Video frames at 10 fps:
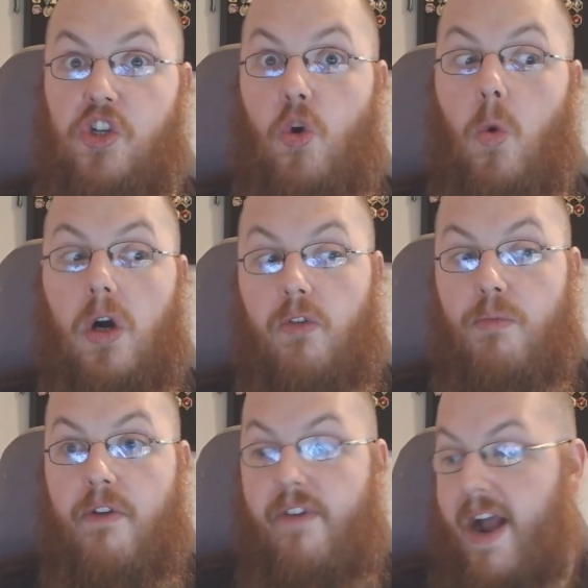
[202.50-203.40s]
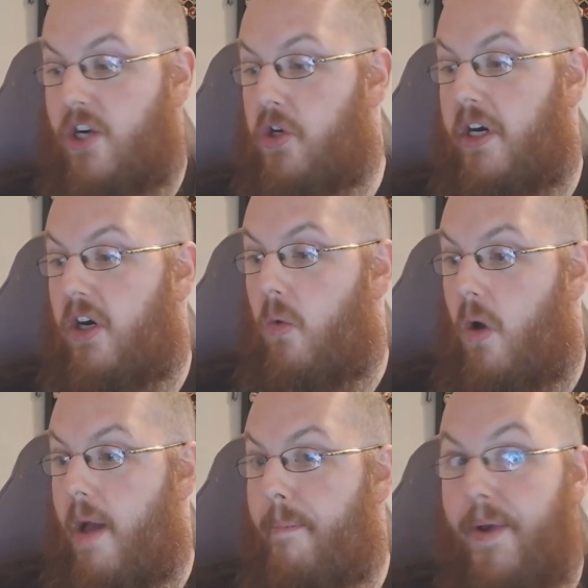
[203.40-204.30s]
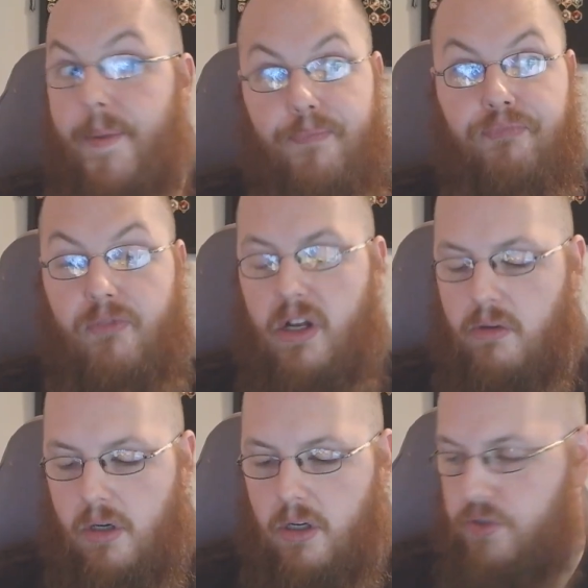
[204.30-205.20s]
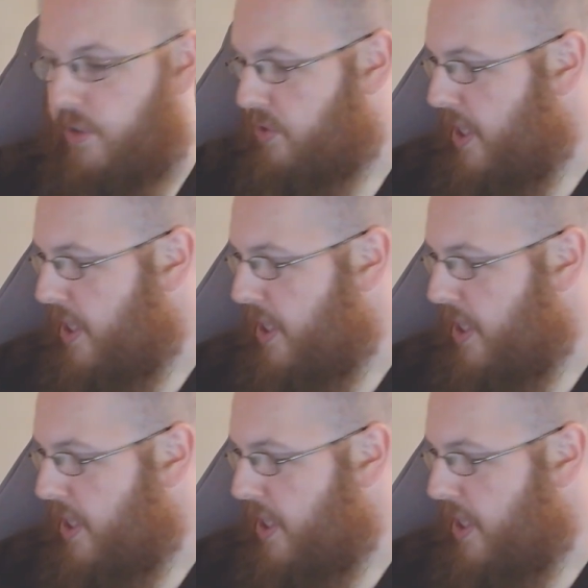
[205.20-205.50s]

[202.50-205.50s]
a quirk from the factory or what, but we're going to go see what's